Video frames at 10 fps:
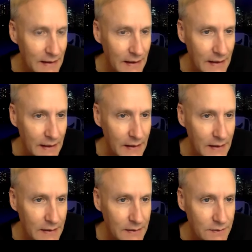
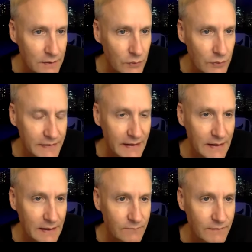and we're
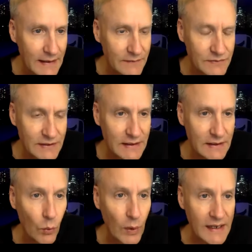taking 5t
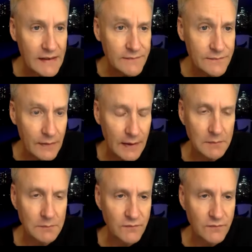away from